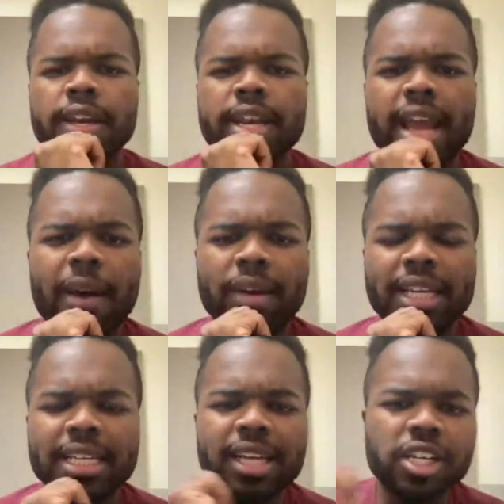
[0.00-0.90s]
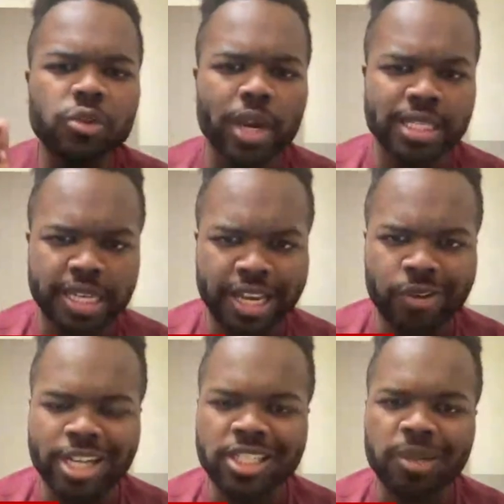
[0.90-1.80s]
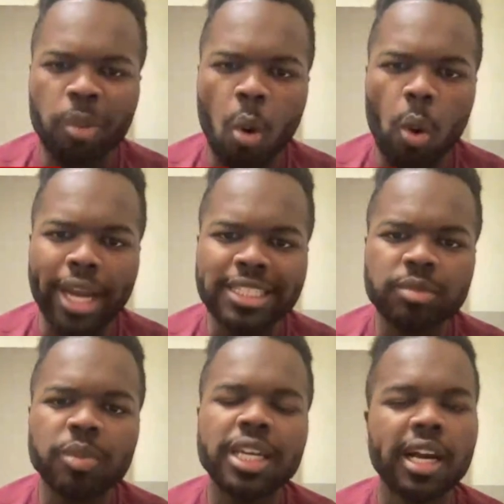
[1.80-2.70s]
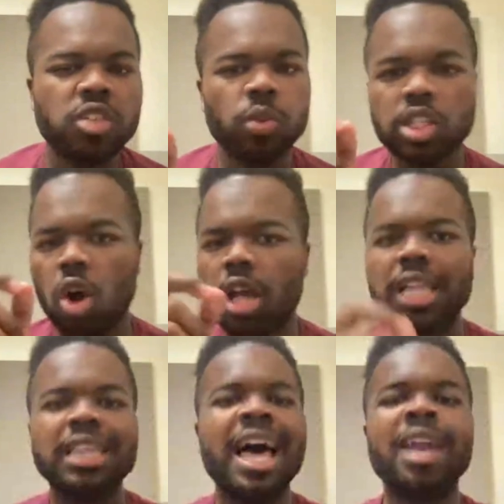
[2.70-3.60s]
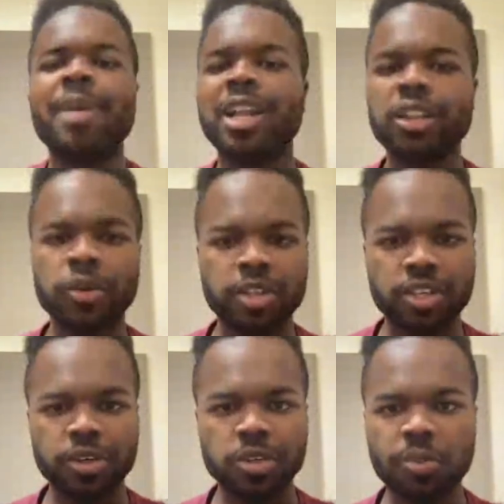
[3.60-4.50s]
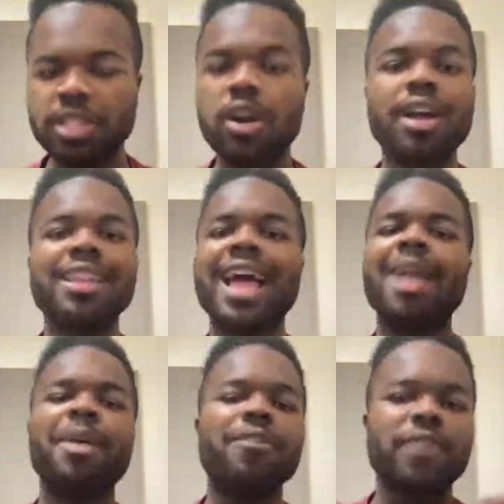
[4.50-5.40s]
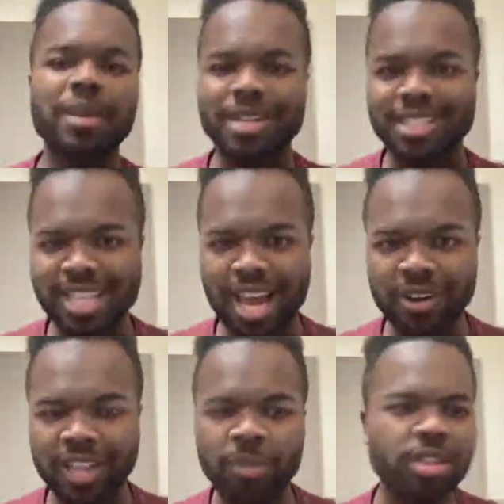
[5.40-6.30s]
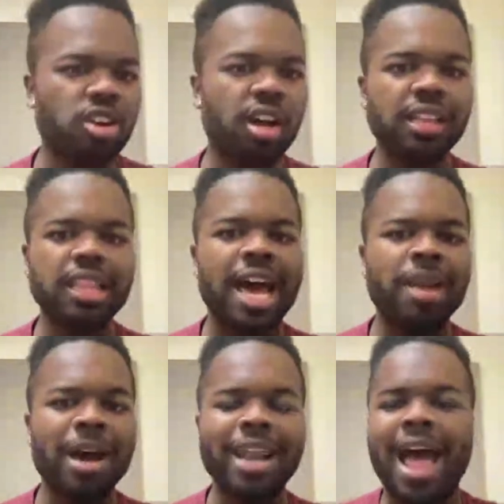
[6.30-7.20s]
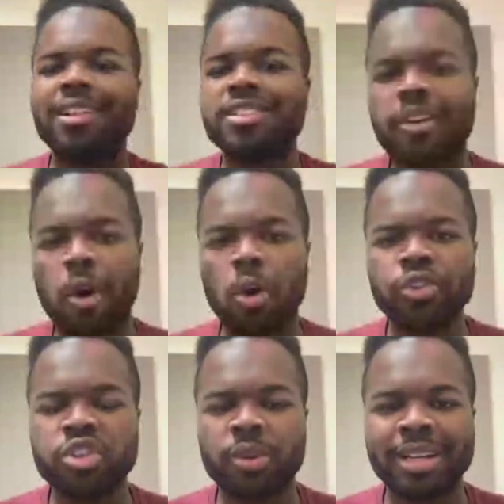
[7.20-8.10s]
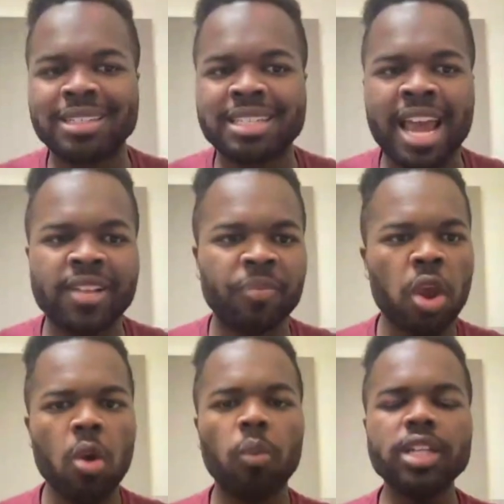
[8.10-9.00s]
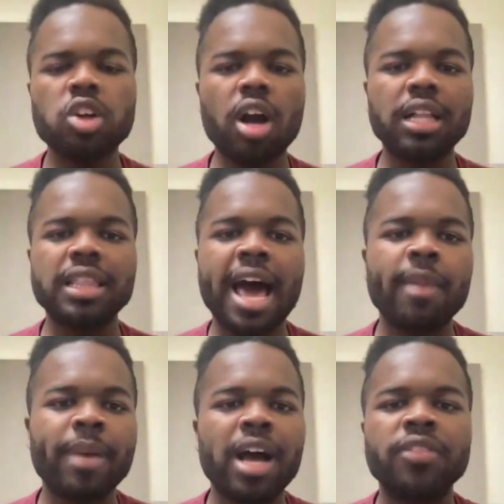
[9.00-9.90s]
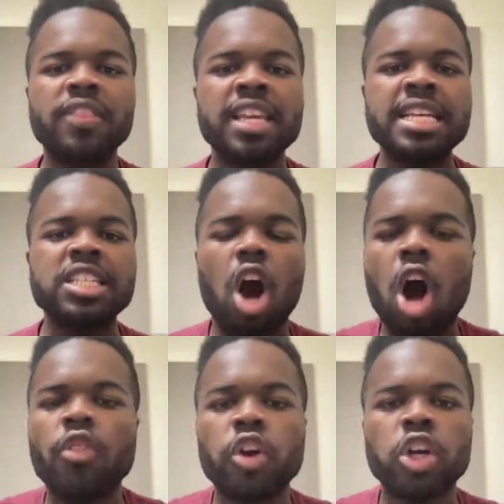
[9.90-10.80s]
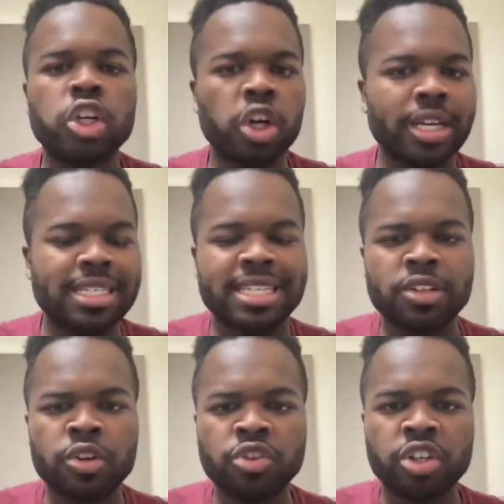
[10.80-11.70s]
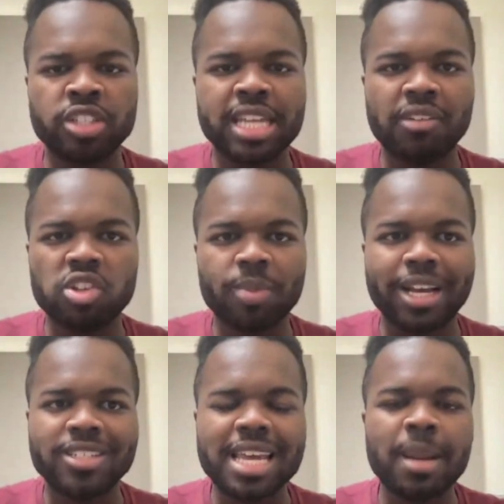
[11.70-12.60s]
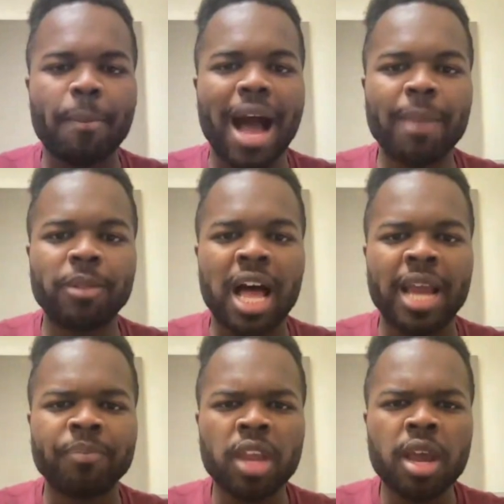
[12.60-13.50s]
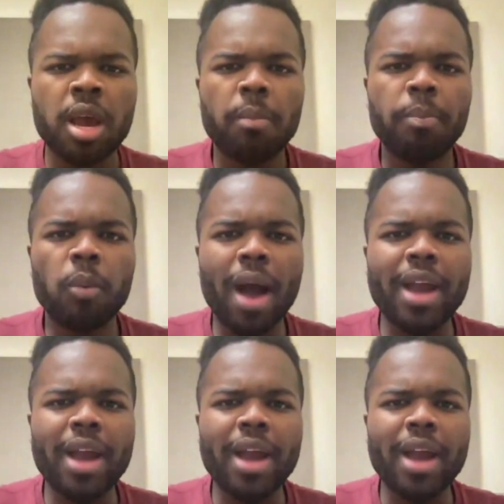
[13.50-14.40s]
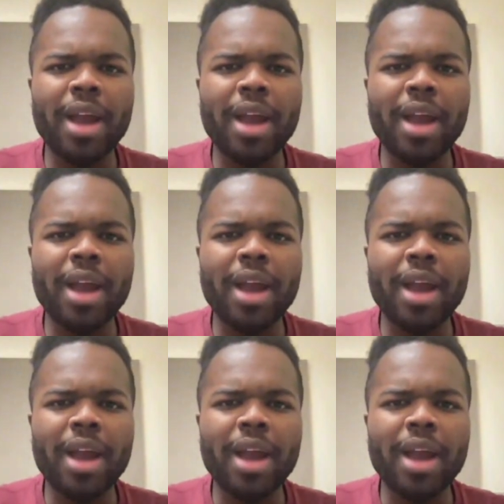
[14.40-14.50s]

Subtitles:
Now, he does raise an interesting point because we talk a lot about Luke Hughes. We talk a lot about Fabian Zetterlund. We talk a lot about Alexander Holtz to an extent. We talk a lot about these other good New Jersey Devils players in the pipeline. But what about